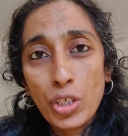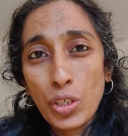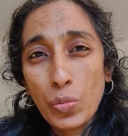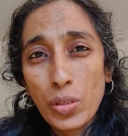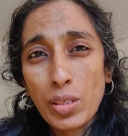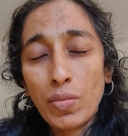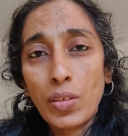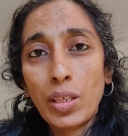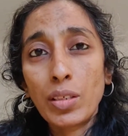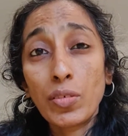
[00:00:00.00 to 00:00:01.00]
She was in
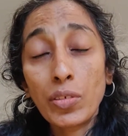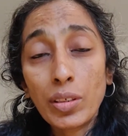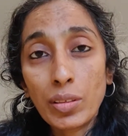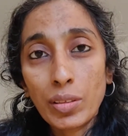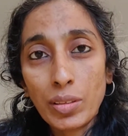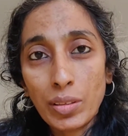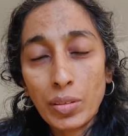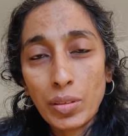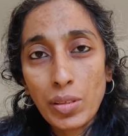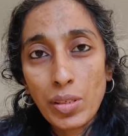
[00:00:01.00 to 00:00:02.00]
a very difficult
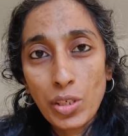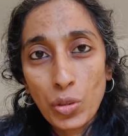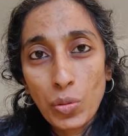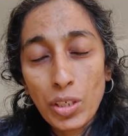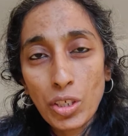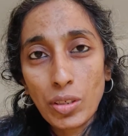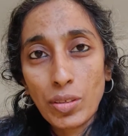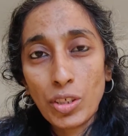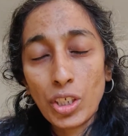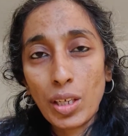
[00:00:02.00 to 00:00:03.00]

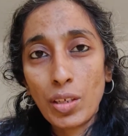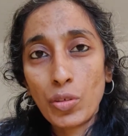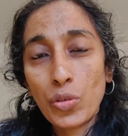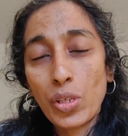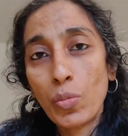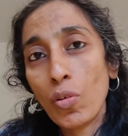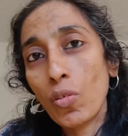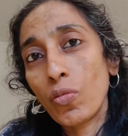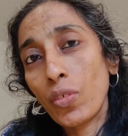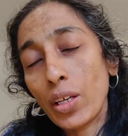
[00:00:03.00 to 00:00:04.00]
situation. She had to
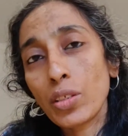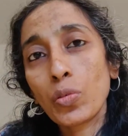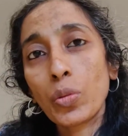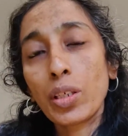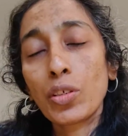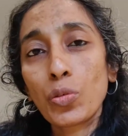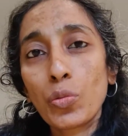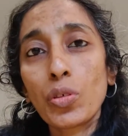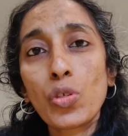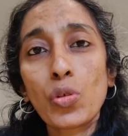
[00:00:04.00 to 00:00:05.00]
somehow fight her way
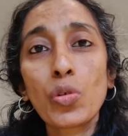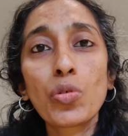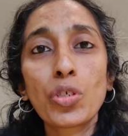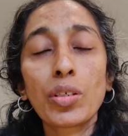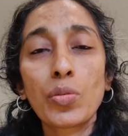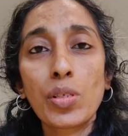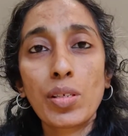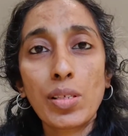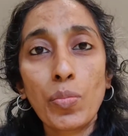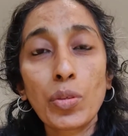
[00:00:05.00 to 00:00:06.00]
to a solution that
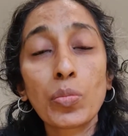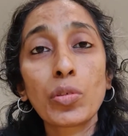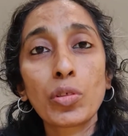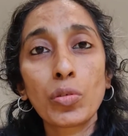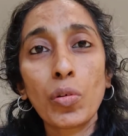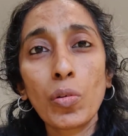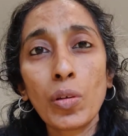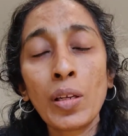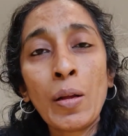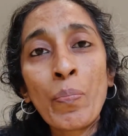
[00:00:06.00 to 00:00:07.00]
was acceptable to
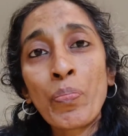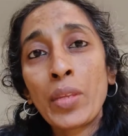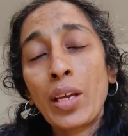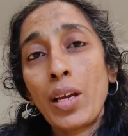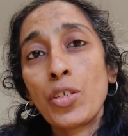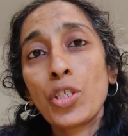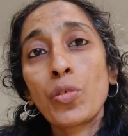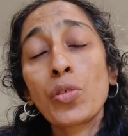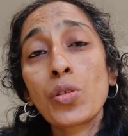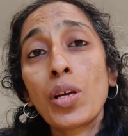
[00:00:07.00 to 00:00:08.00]
all. And
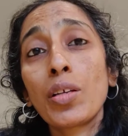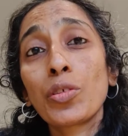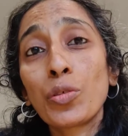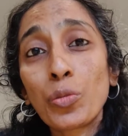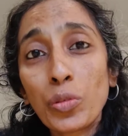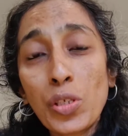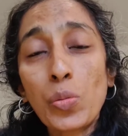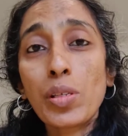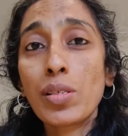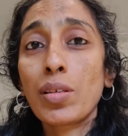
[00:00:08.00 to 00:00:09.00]
she also had to do
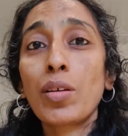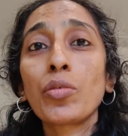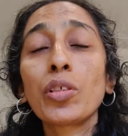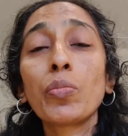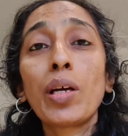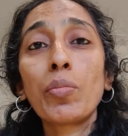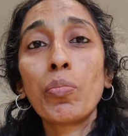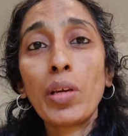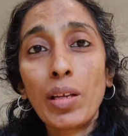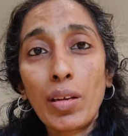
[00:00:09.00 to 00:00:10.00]
this while surrounded by
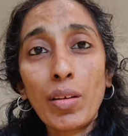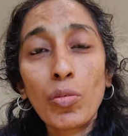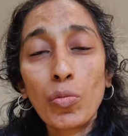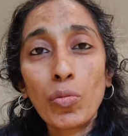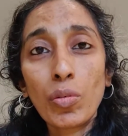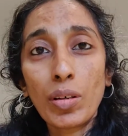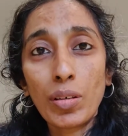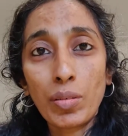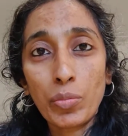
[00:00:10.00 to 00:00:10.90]
men who,